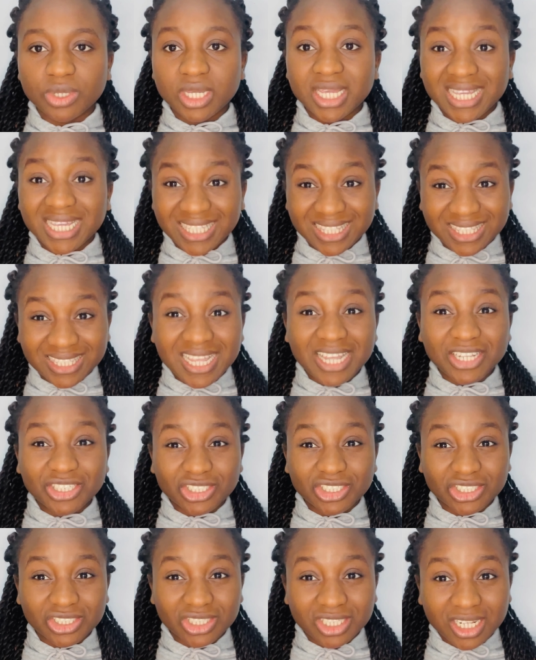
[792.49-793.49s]

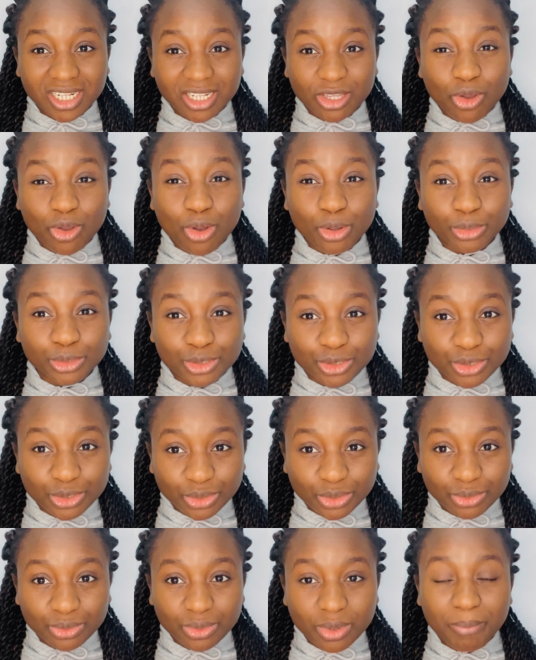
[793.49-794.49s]
intentionally hurts
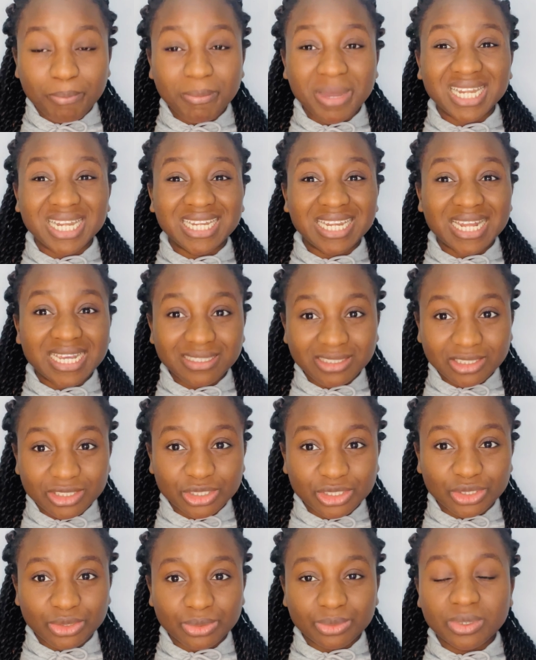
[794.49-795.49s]
you,
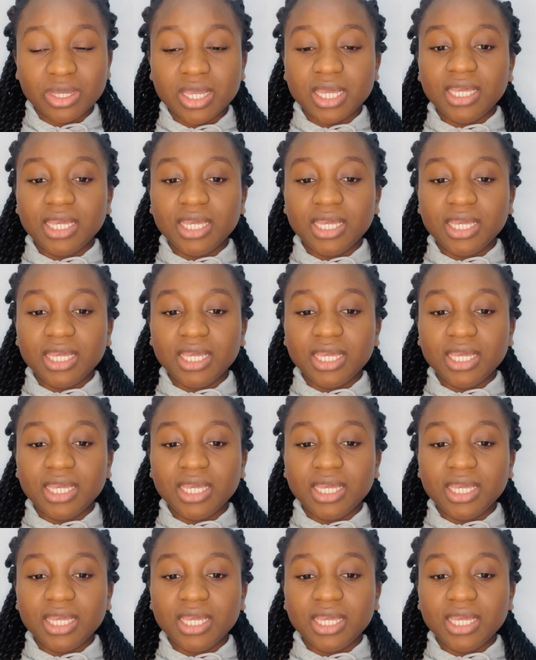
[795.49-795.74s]
maligns you,